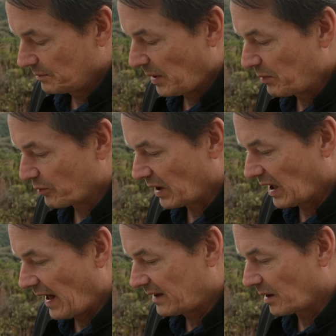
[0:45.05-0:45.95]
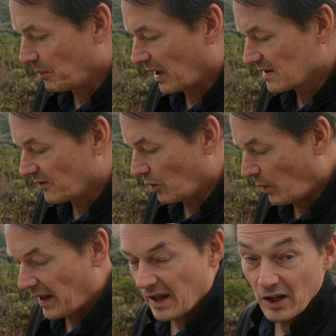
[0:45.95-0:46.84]
people really liked them because of the
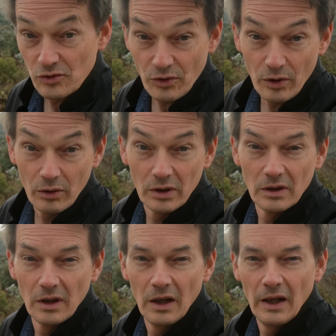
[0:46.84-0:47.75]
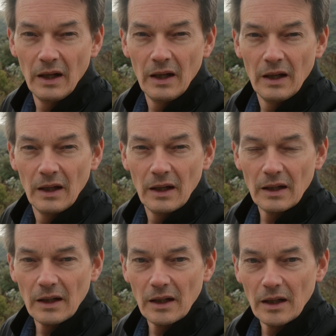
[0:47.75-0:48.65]
way they drew
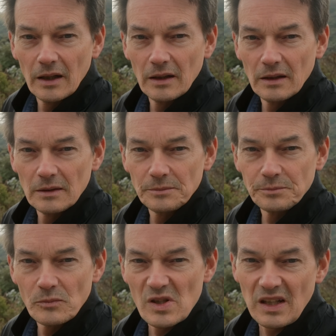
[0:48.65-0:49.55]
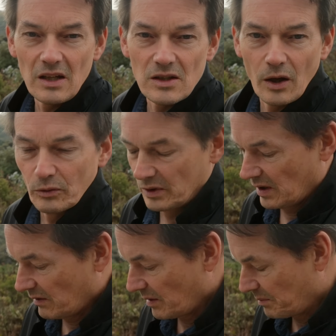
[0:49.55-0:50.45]
skin tone.
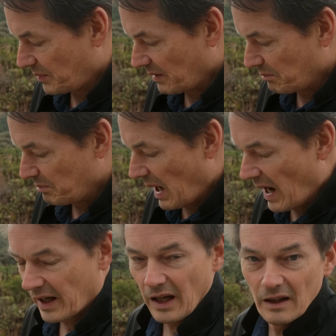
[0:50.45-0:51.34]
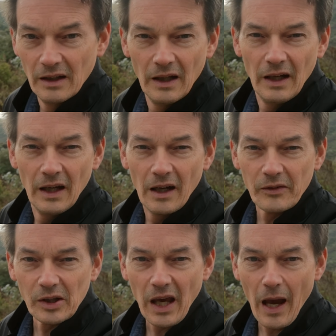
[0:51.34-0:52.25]
The body
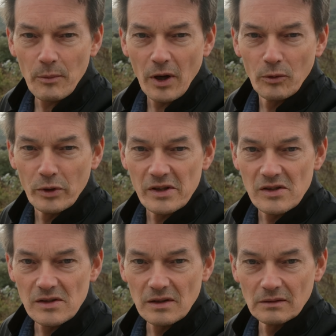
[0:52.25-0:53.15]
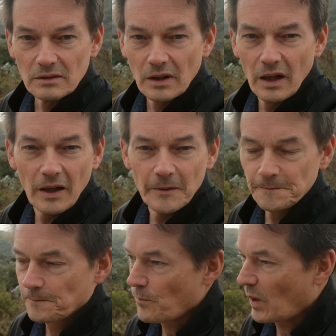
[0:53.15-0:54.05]
of the camera was
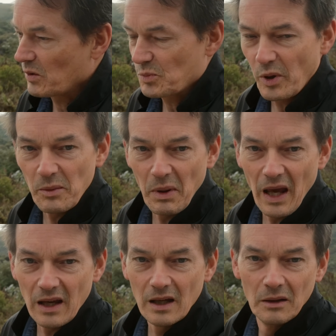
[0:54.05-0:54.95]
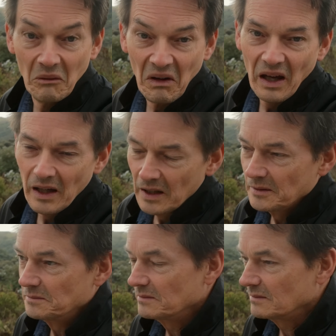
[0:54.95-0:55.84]
pretty big.
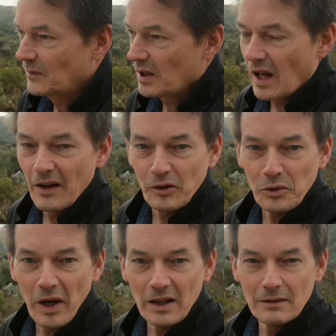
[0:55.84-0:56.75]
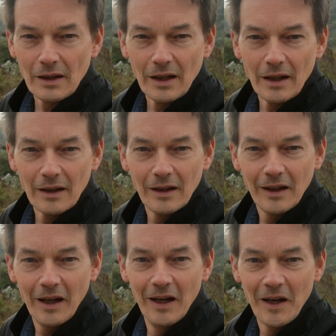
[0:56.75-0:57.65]
Didn't have a great
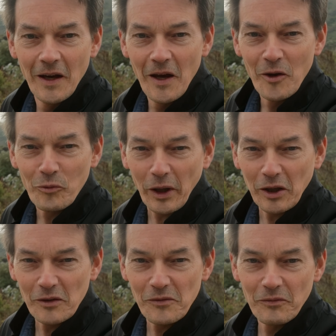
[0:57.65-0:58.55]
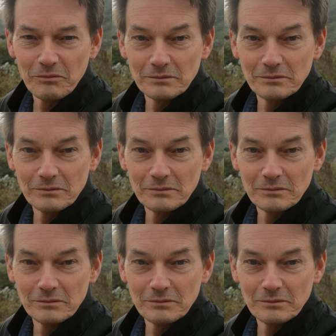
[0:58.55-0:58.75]
record of